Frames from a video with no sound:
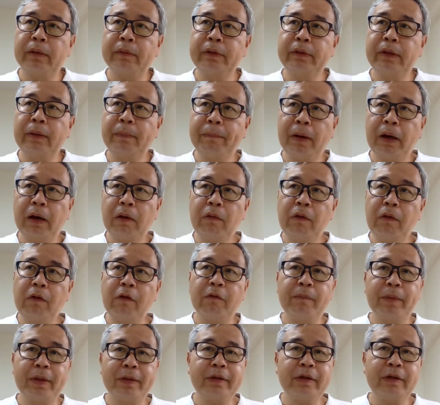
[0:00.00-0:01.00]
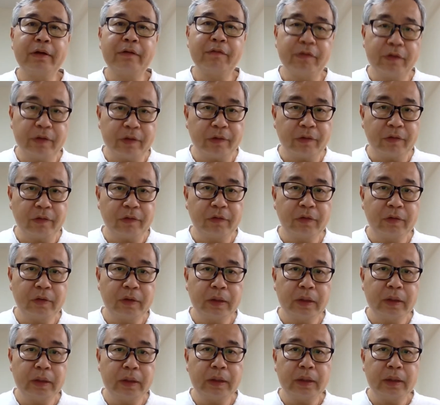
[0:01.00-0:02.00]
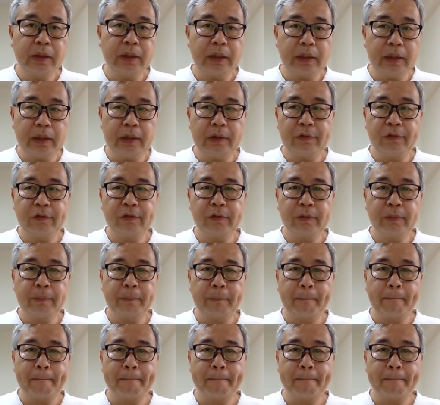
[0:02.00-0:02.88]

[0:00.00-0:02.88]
the power of Metaverse is